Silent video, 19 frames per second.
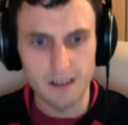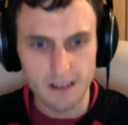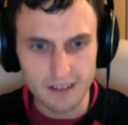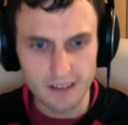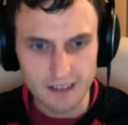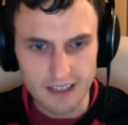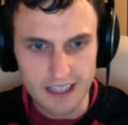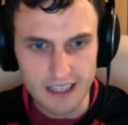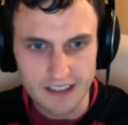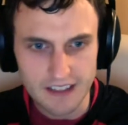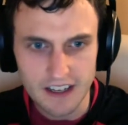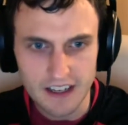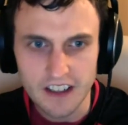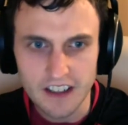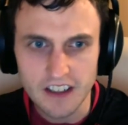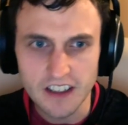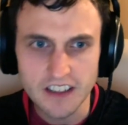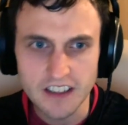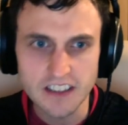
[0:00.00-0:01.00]
Then
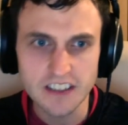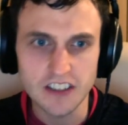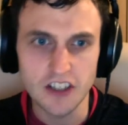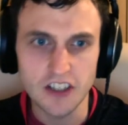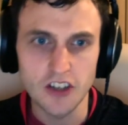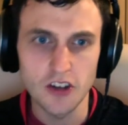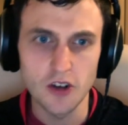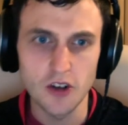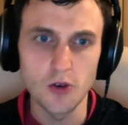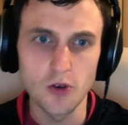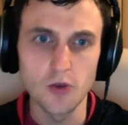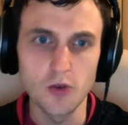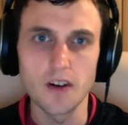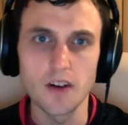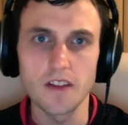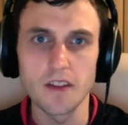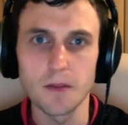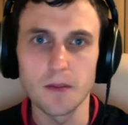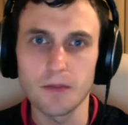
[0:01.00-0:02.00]
I asked
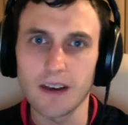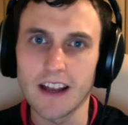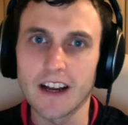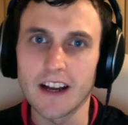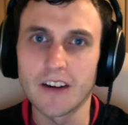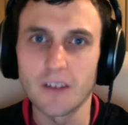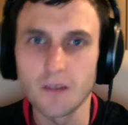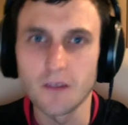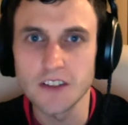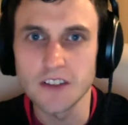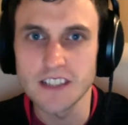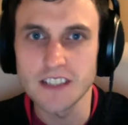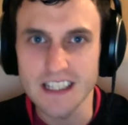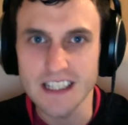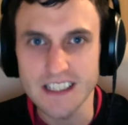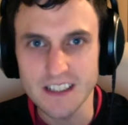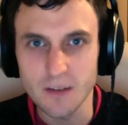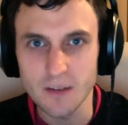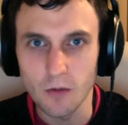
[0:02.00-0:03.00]
who the player of your
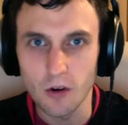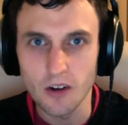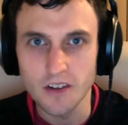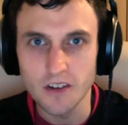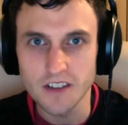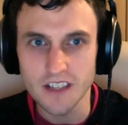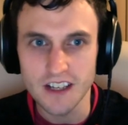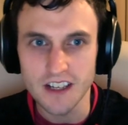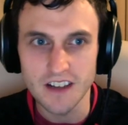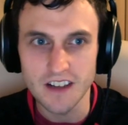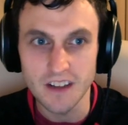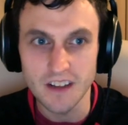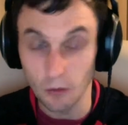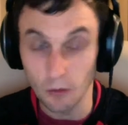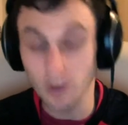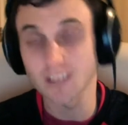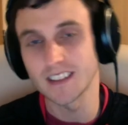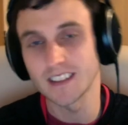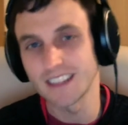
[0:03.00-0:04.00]
season was that
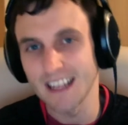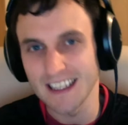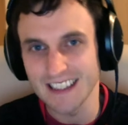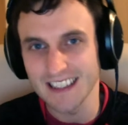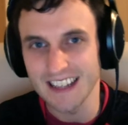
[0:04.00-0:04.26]
wasn't Nathan